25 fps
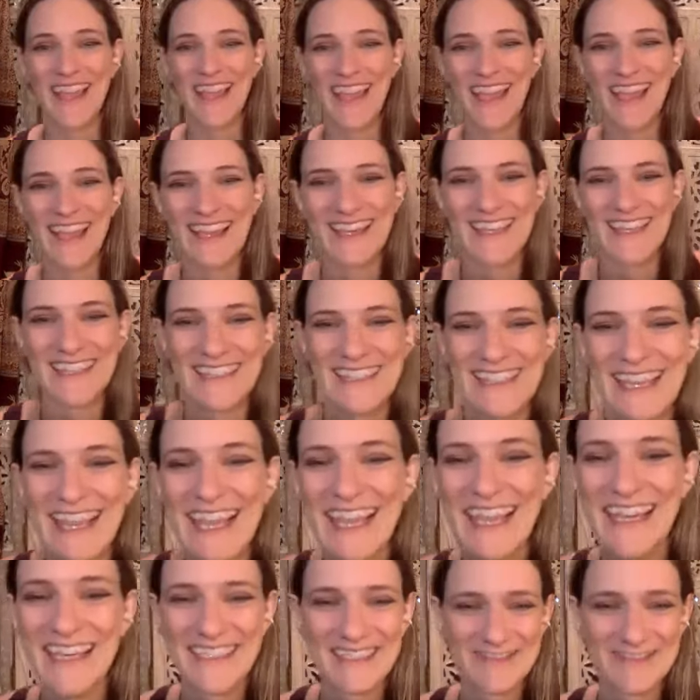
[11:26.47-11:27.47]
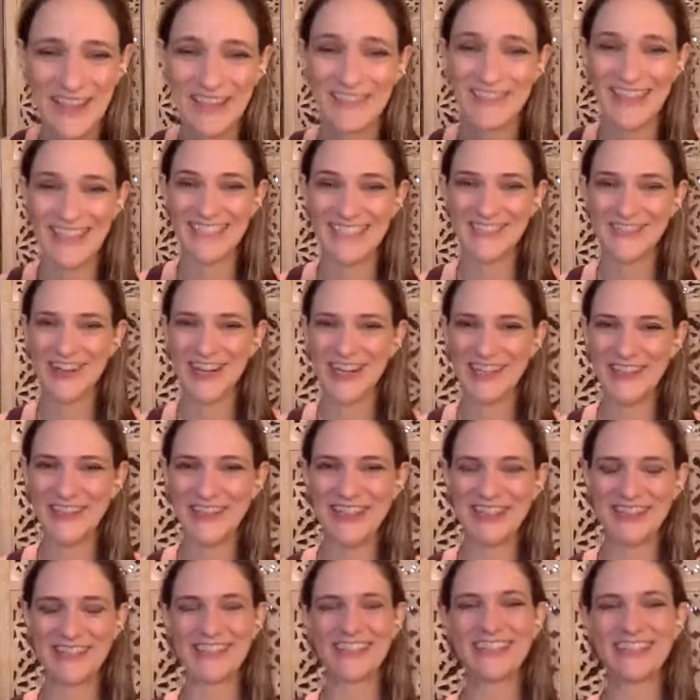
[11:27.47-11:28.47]
And maybe that's why you're
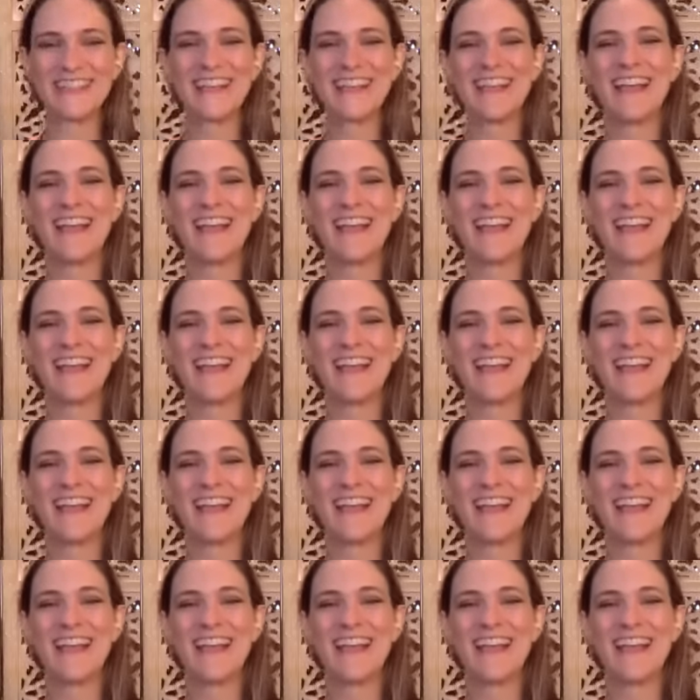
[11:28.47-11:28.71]
here.